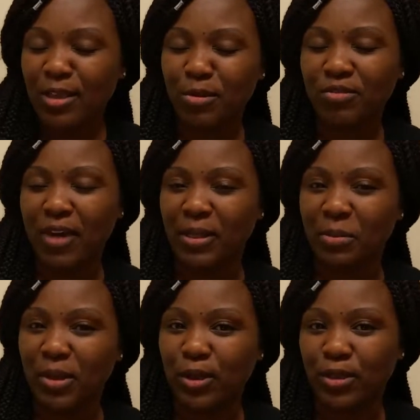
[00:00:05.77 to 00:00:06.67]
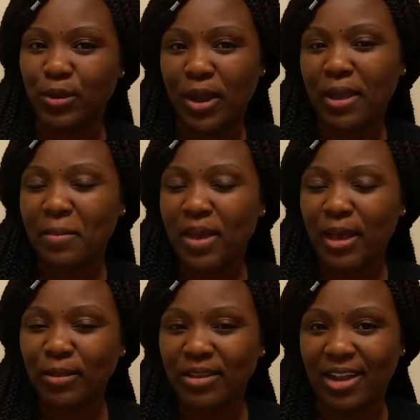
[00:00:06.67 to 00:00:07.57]
You can follow me on the gram at
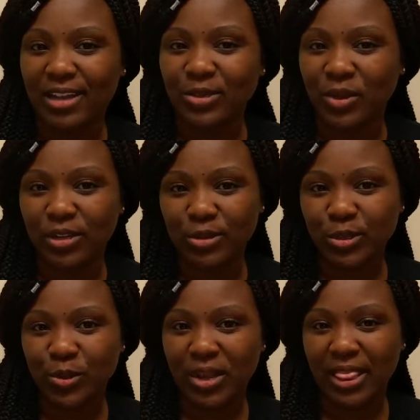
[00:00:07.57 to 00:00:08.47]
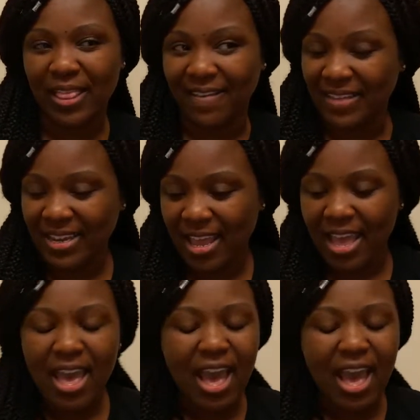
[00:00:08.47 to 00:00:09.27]
healthy natural underscore 11.